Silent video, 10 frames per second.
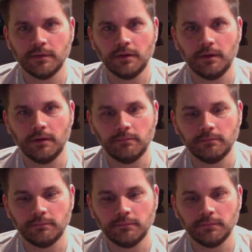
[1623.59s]
um,
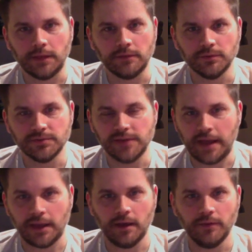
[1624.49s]
like no
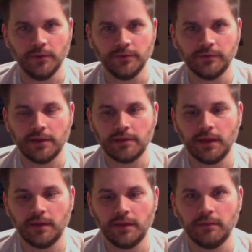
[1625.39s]
snacking on those or
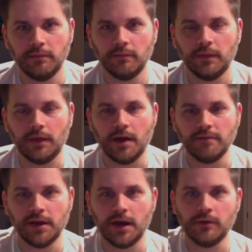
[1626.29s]
anything, and then like
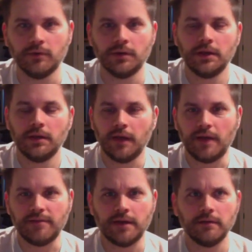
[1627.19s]
avocado.
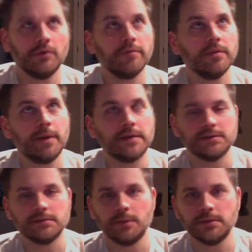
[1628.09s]
I've had over the past
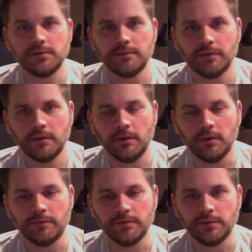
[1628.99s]
six months of you
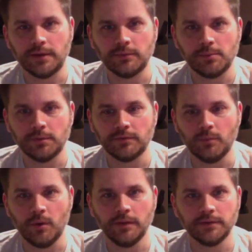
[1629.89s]
know a few times we put
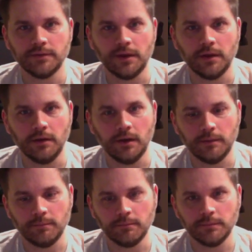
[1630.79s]
some walnuts on
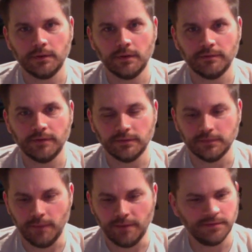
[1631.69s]
uh, uh
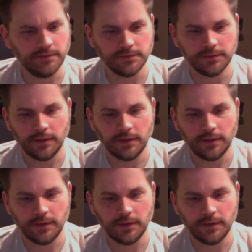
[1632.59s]
some muffins